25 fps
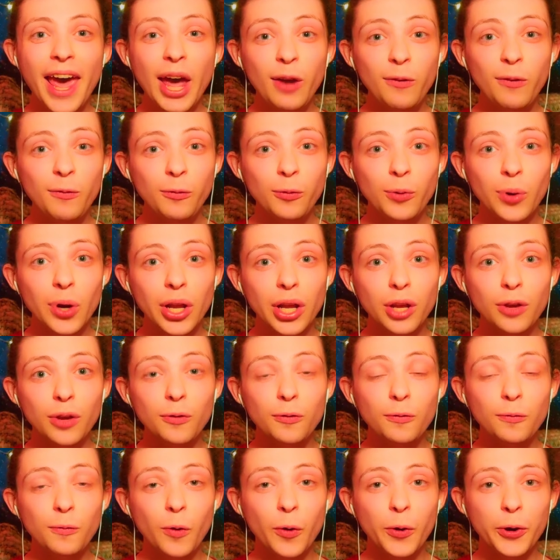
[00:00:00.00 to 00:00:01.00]
Every
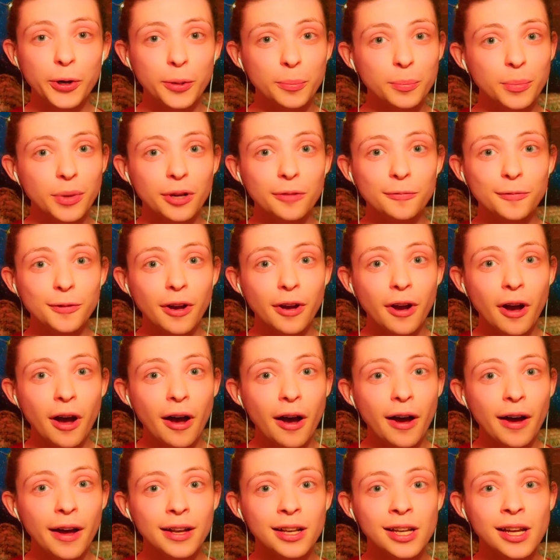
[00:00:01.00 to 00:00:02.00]
form of
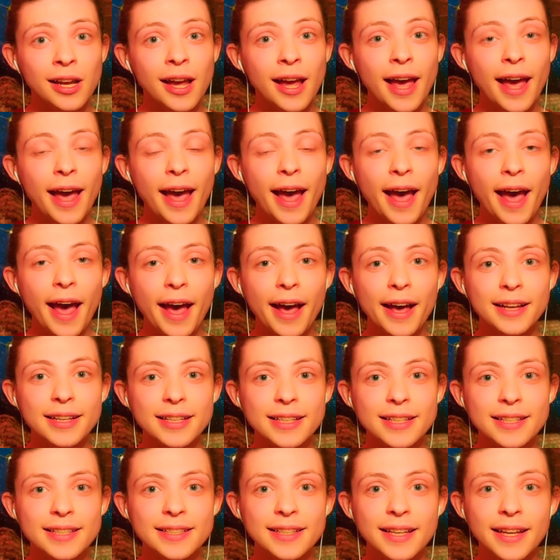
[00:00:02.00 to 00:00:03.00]
God
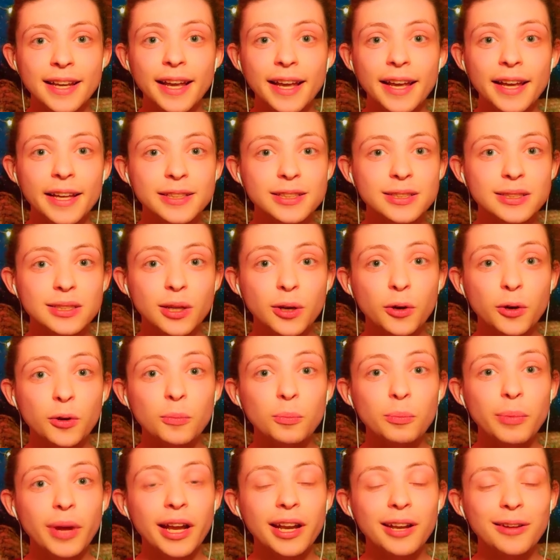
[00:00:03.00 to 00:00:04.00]
has its
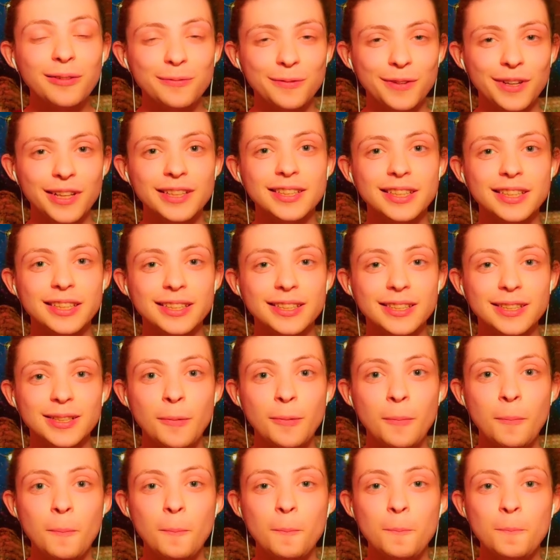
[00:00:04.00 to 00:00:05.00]
own benefits.
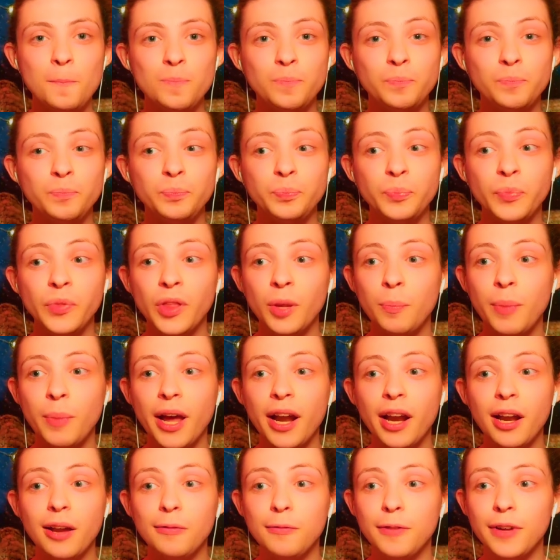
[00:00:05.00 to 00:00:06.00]
The
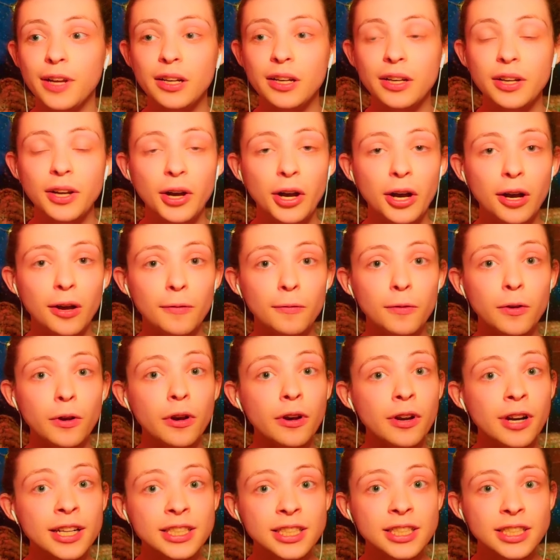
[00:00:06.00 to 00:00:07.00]
benefit of
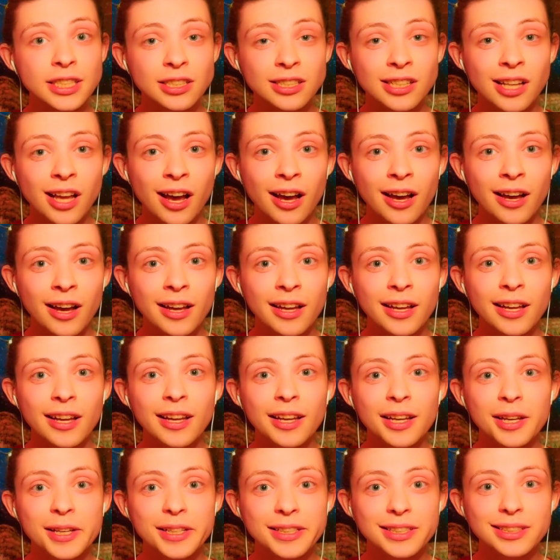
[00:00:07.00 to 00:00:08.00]
Krishna
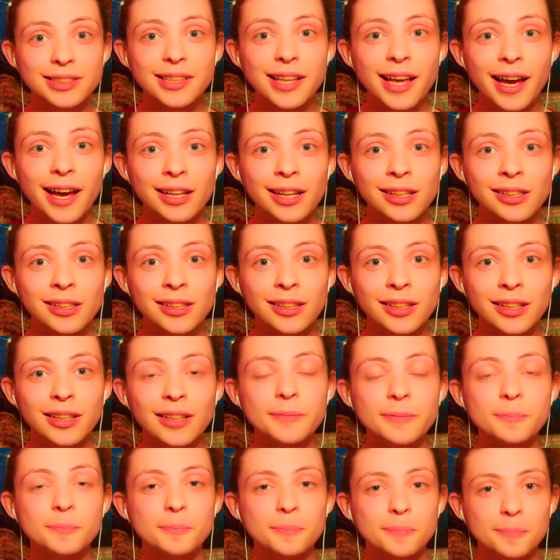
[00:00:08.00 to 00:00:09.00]
is that
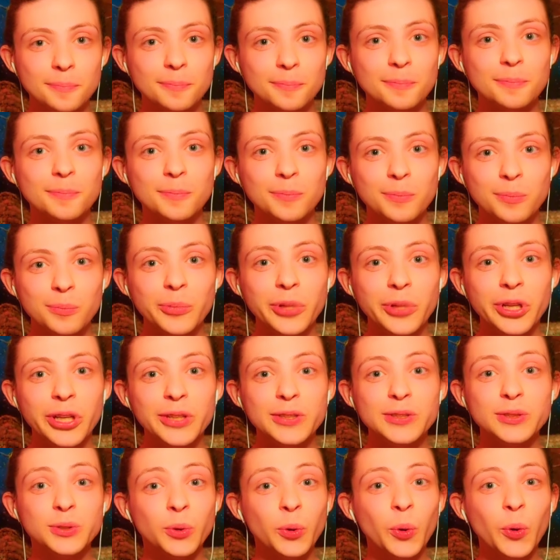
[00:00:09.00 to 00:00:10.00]

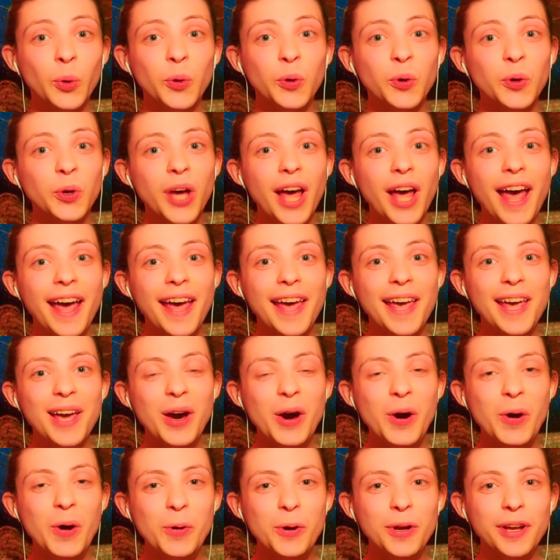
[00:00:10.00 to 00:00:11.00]
he's
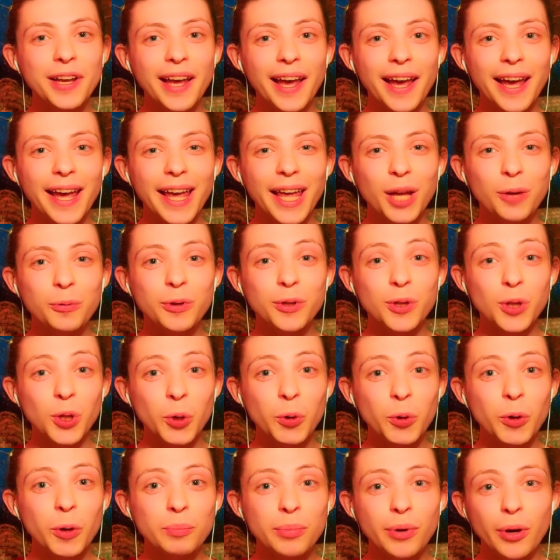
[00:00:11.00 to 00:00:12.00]
A-okay with
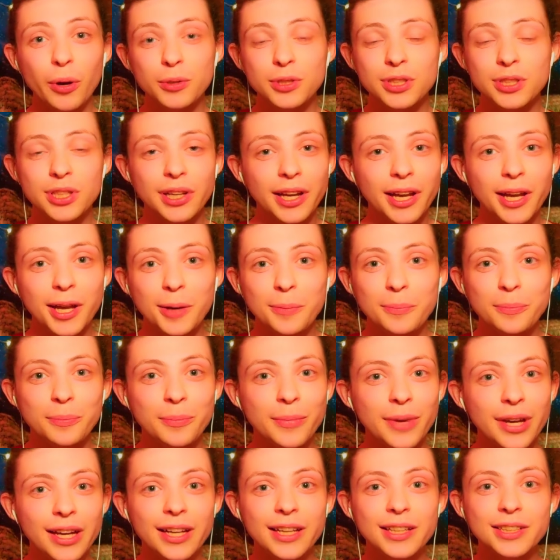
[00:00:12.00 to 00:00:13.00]
you approaching him,
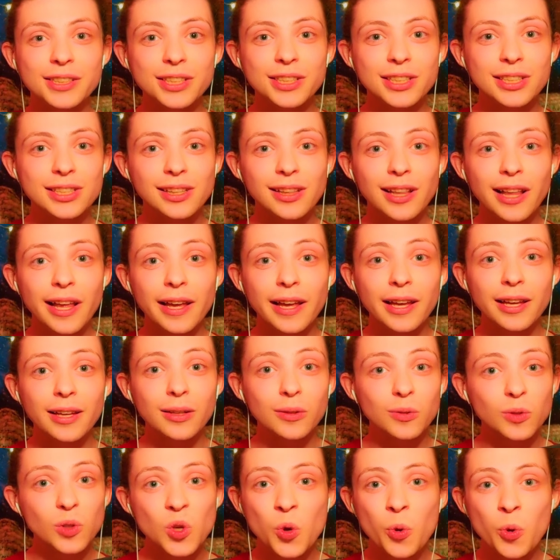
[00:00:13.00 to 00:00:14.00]
just like
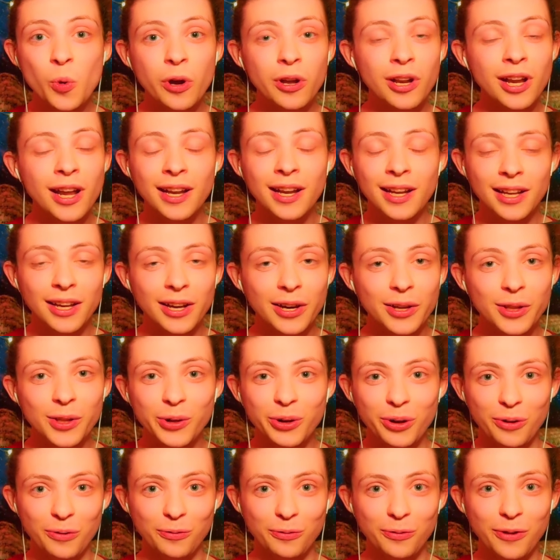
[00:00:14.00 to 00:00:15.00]
you would any
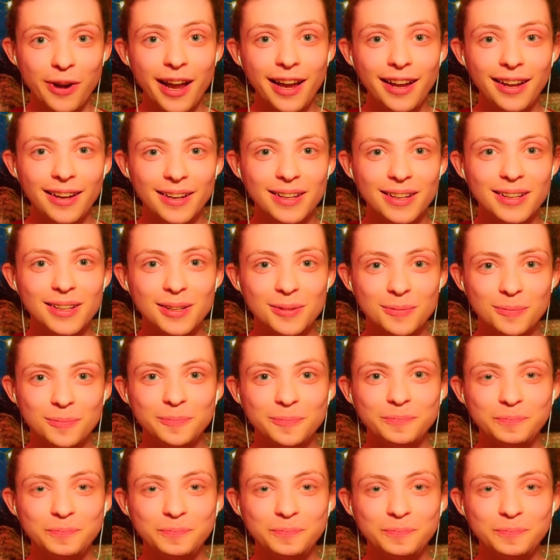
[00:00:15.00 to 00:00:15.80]
other friend.